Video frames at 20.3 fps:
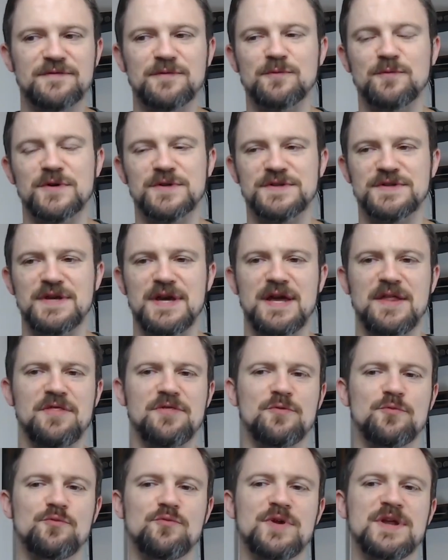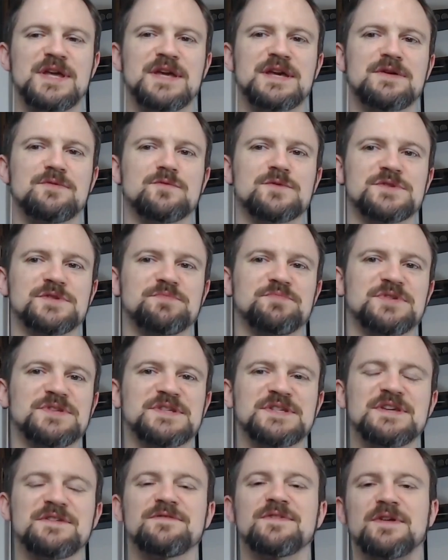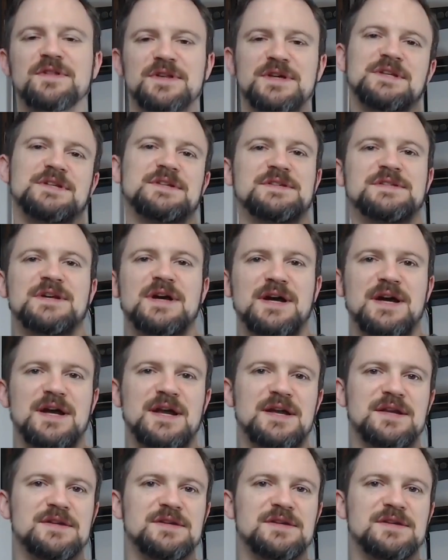was that the ring was specifically designed